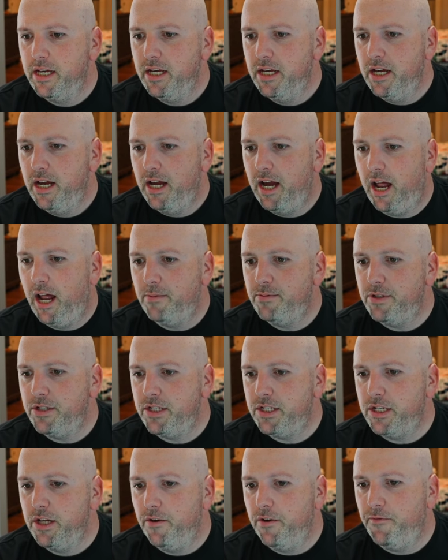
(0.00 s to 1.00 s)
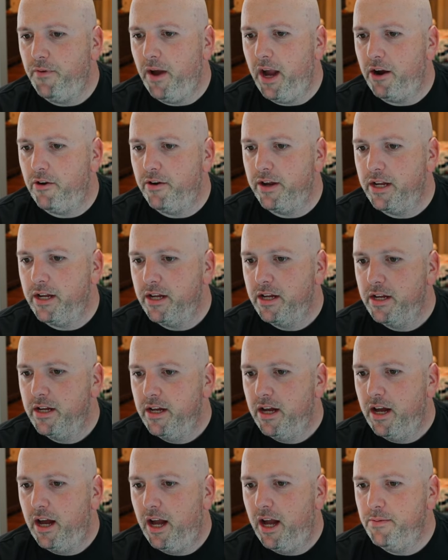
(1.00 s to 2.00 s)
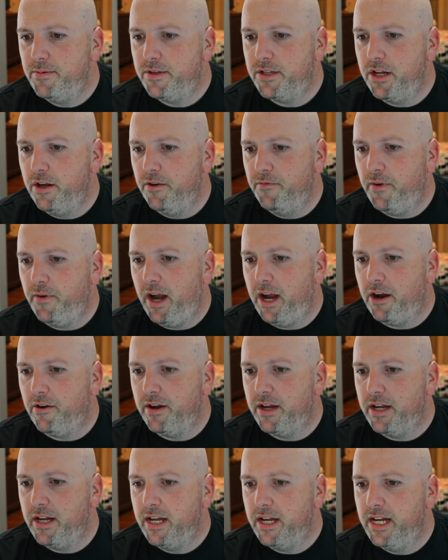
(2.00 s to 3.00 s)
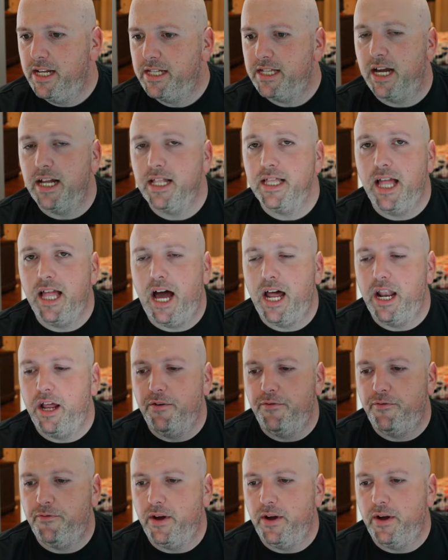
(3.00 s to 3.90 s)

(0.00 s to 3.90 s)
I'm still firing. It's a lot of fun,